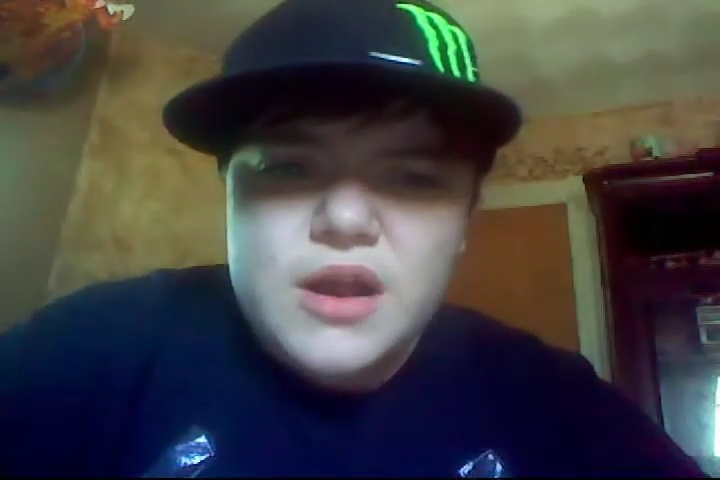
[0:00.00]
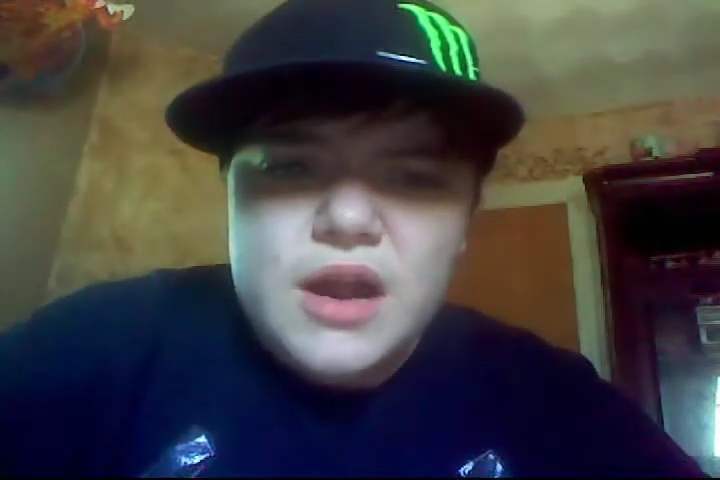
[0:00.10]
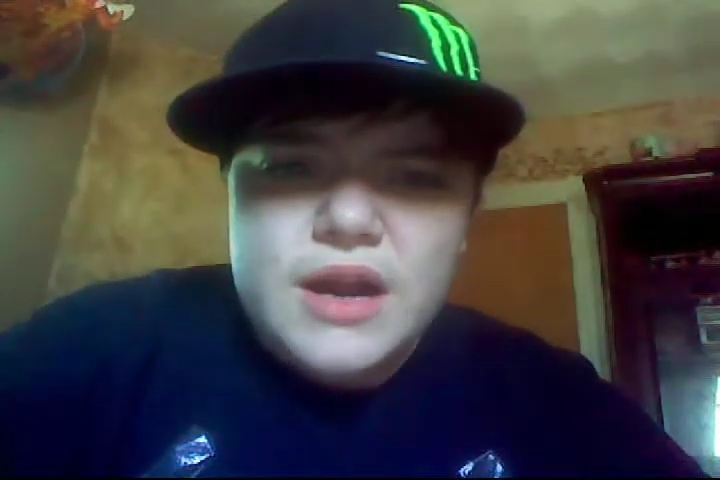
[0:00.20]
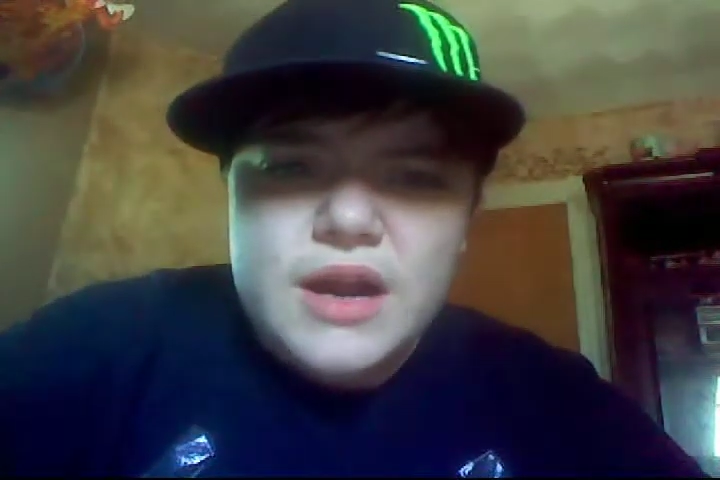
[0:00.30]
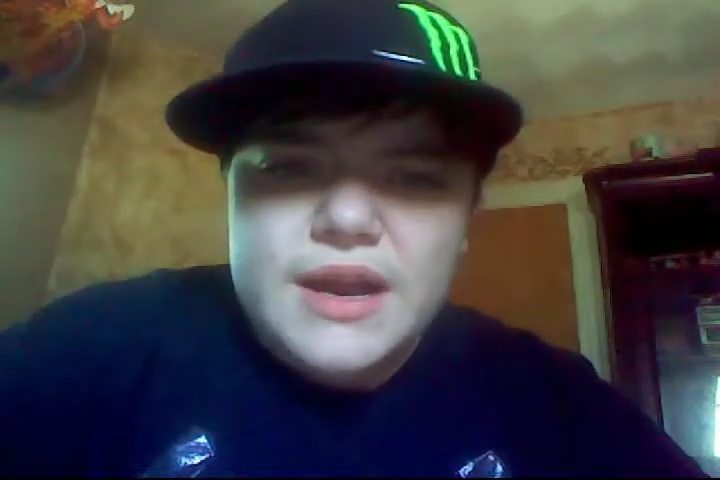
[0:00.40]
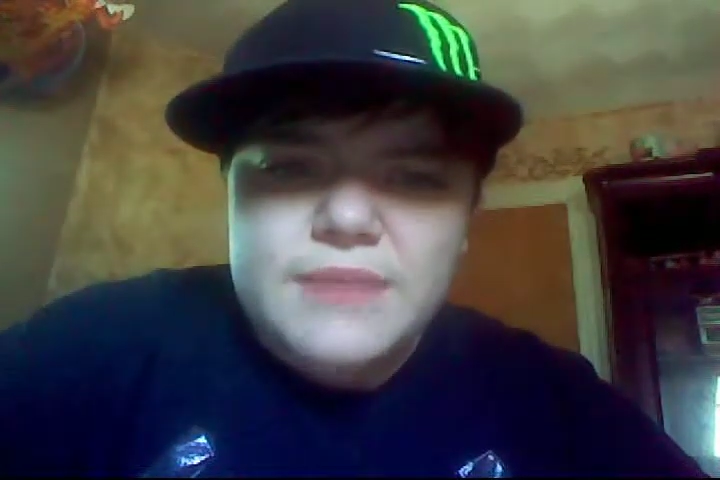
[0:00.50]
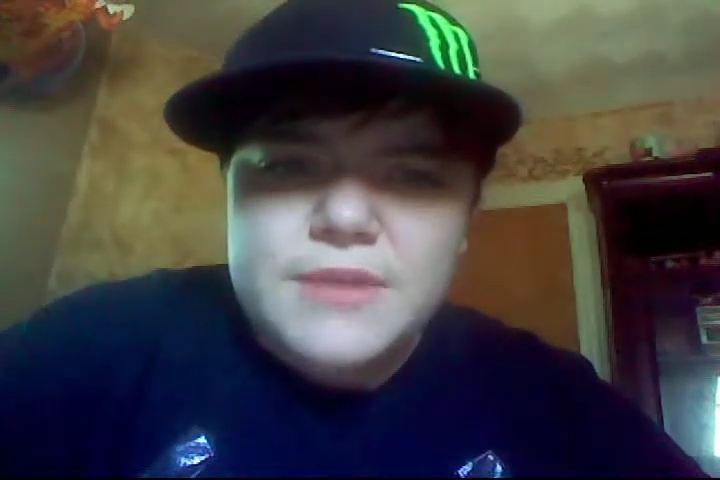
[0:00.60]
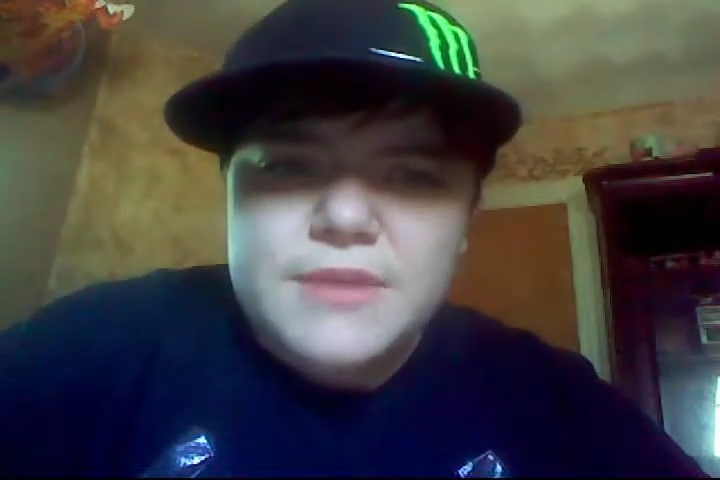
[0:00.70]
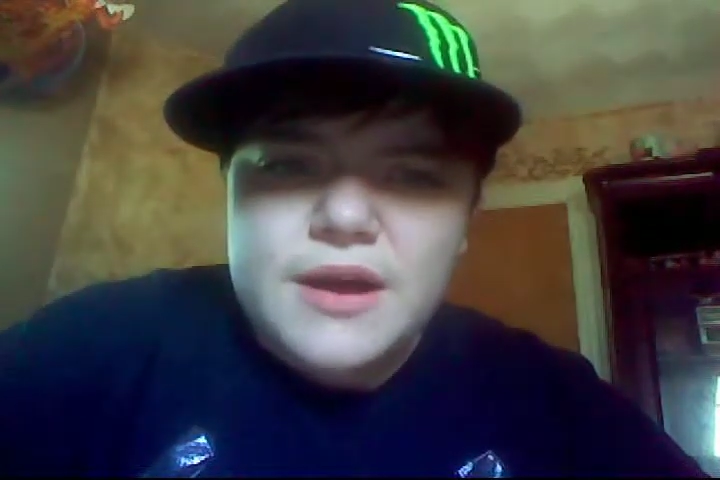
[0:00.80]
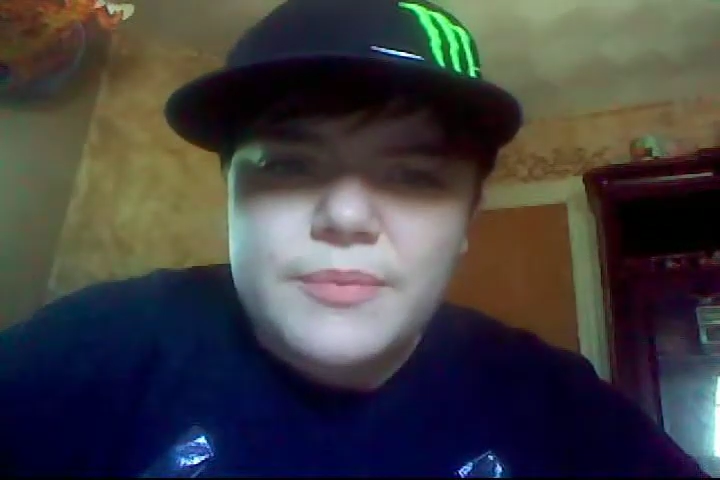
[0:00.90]
I gotta
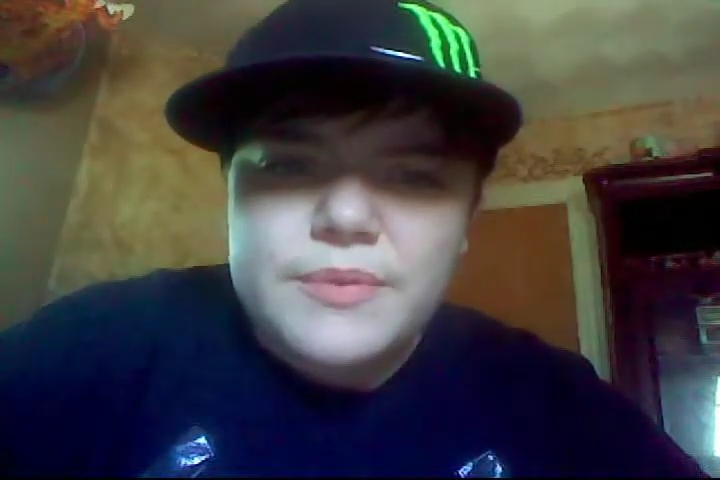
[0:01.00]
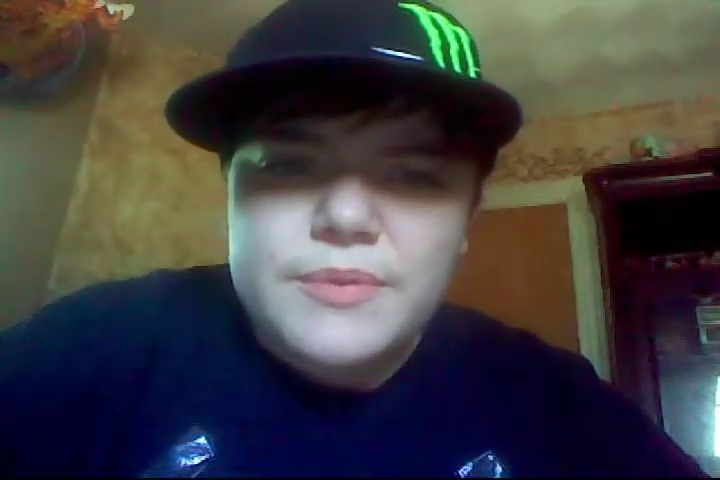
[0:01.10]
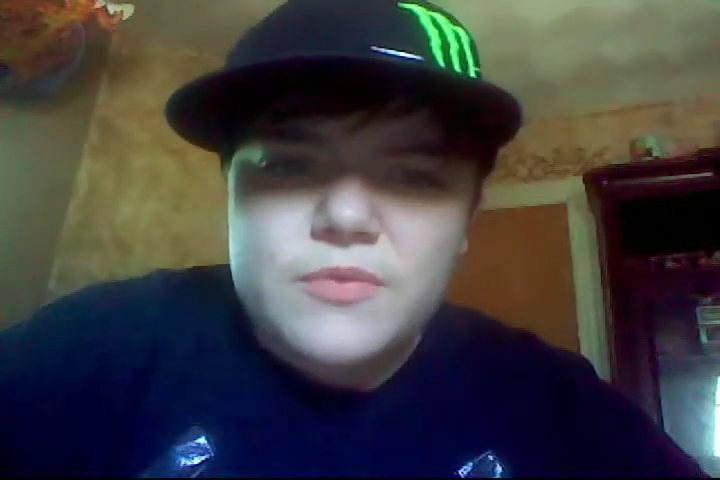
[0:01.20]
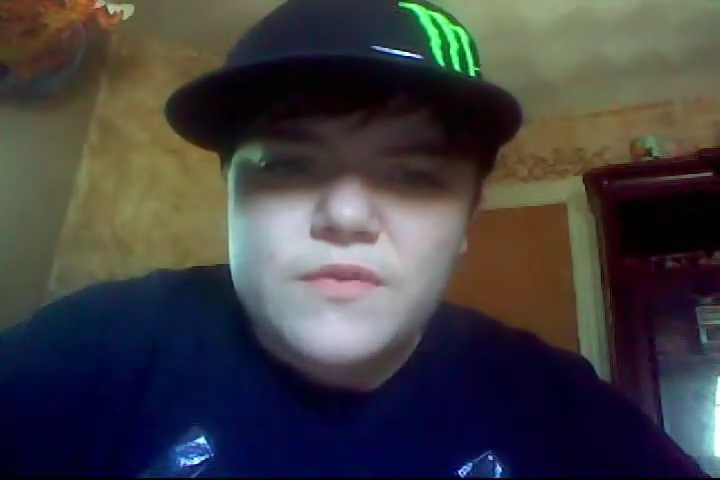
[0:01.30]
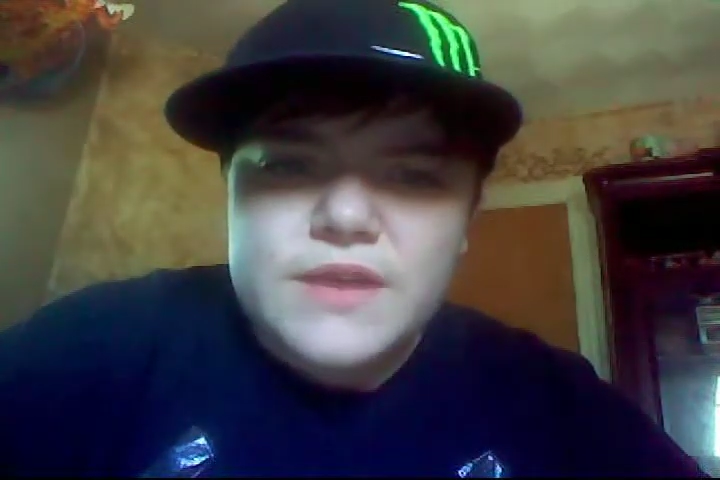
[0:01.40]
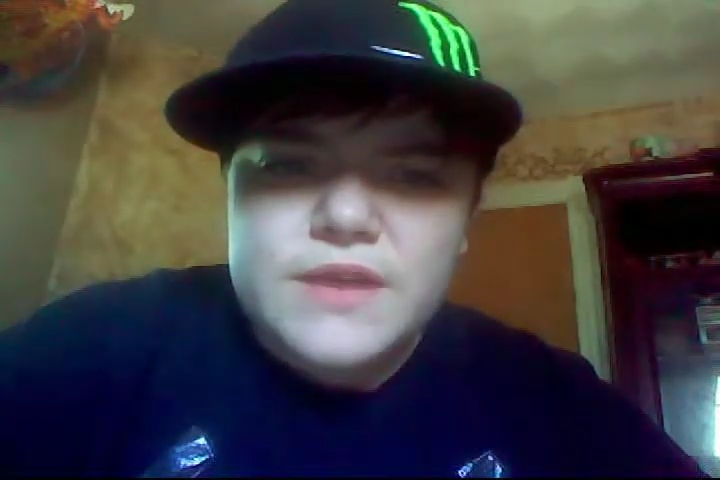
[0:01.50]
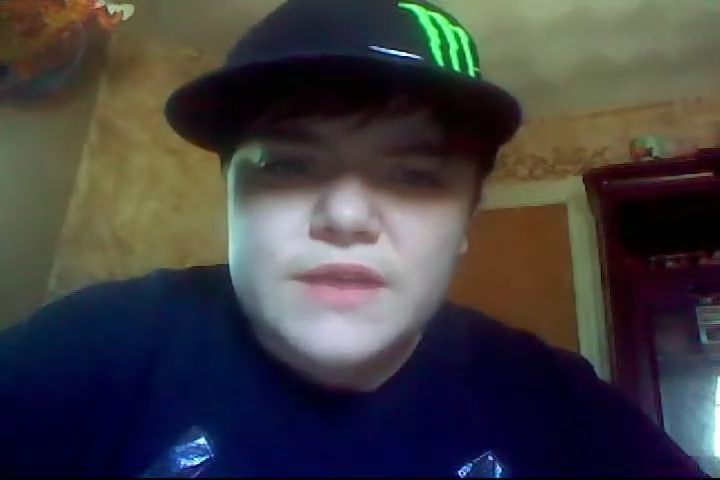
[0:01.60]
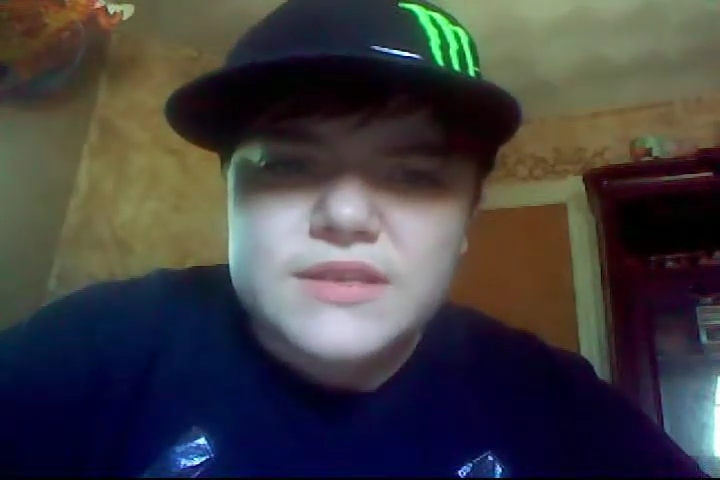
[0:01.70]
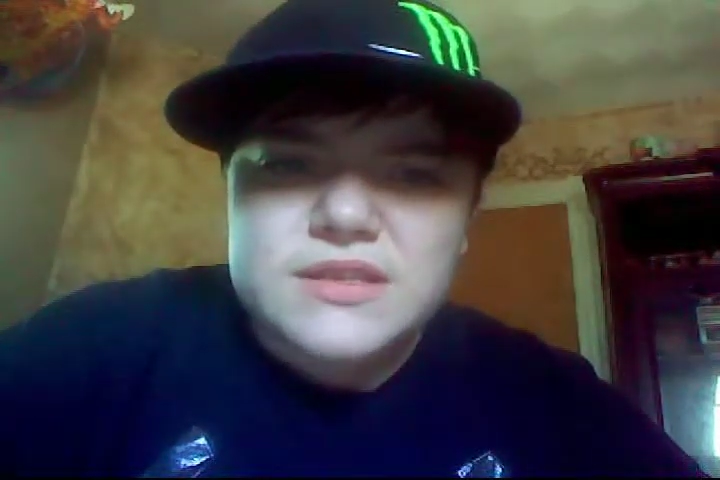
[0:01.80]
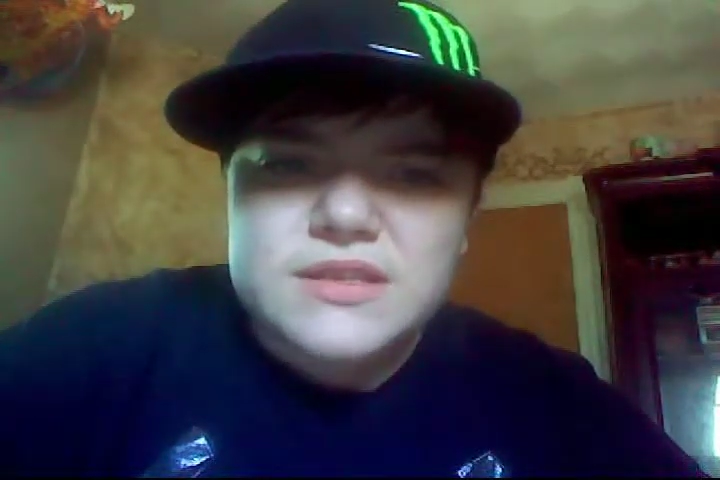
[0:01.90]
be up and moving at
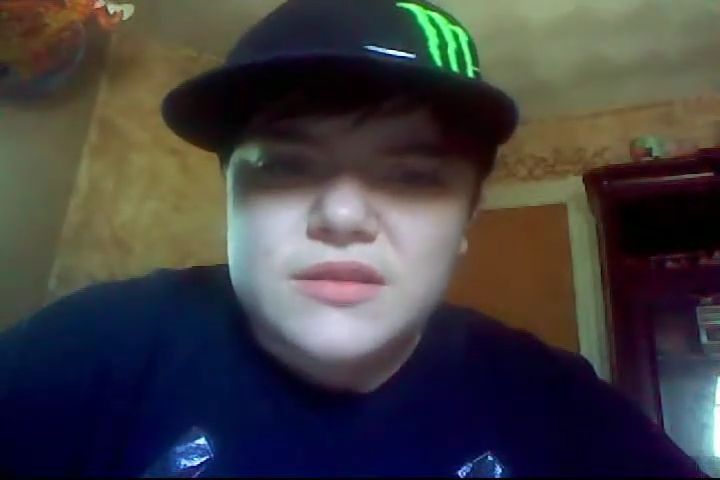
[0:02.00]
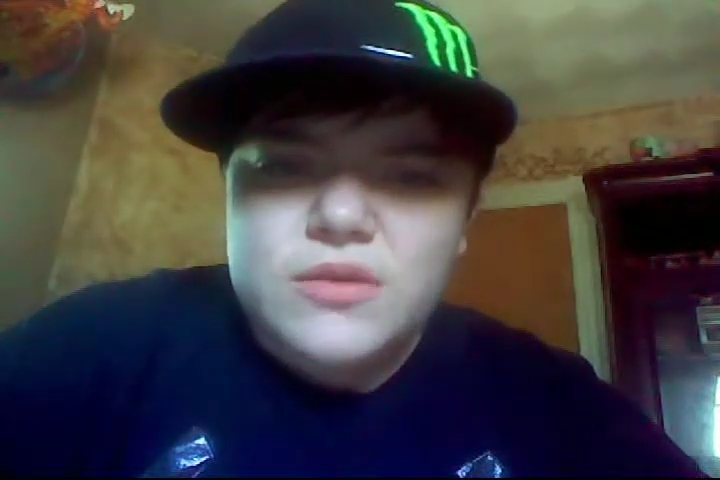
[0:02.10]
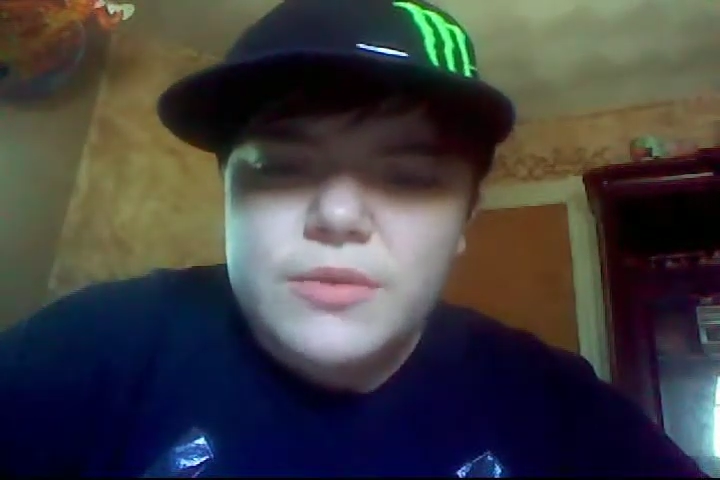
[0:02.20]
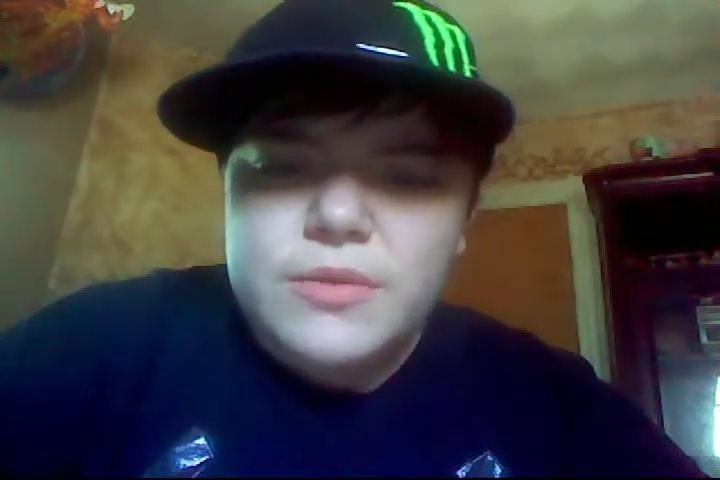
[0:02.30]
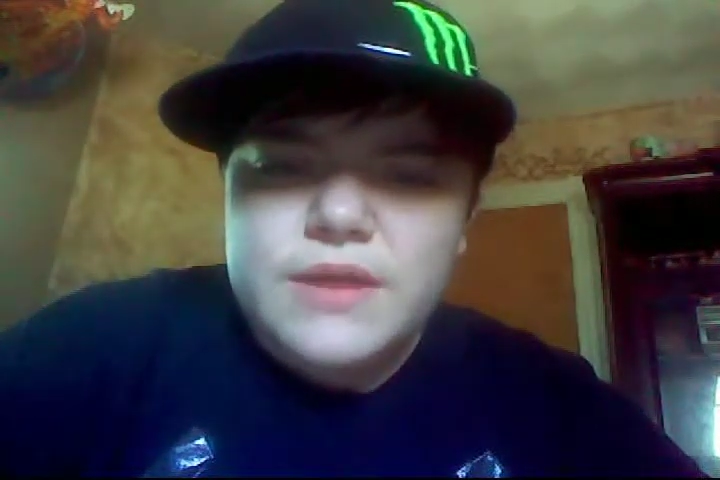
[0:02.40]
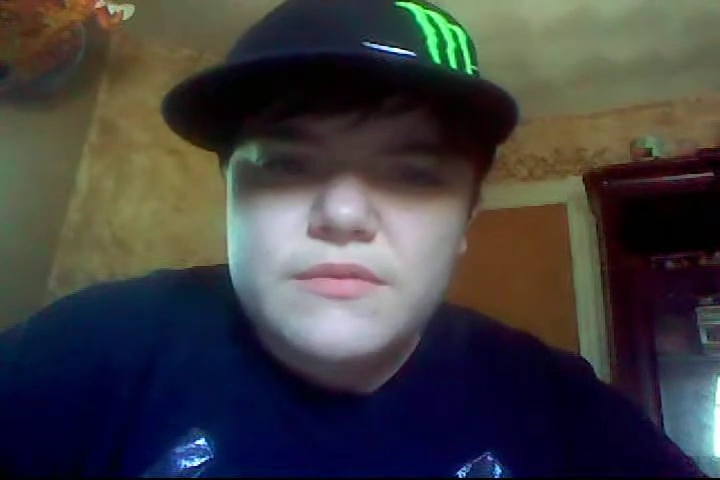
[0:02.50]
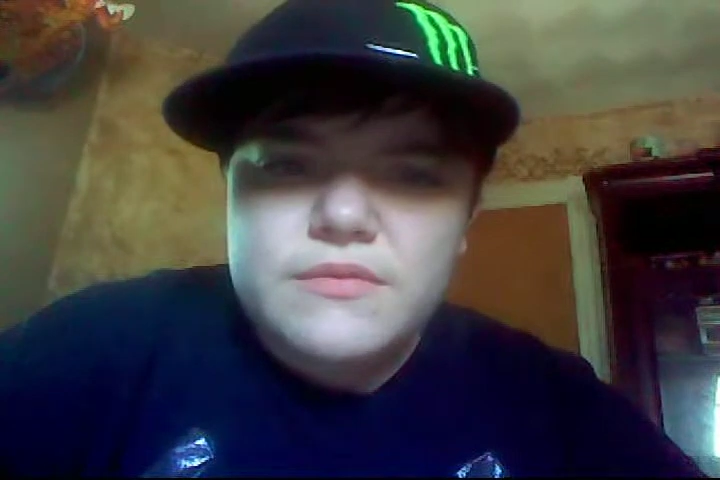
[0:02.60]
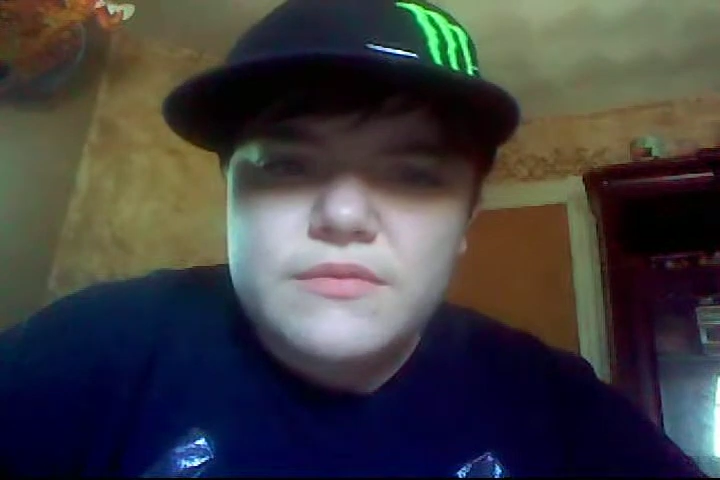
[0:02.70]
least a little bit.